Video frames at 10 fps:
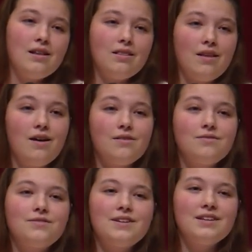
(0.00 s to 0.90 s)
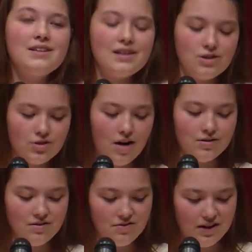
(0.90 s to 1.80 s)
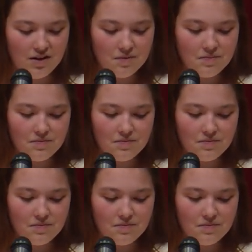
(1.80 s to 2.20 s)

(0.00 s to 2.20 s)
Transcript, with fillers: Love can drown in fear.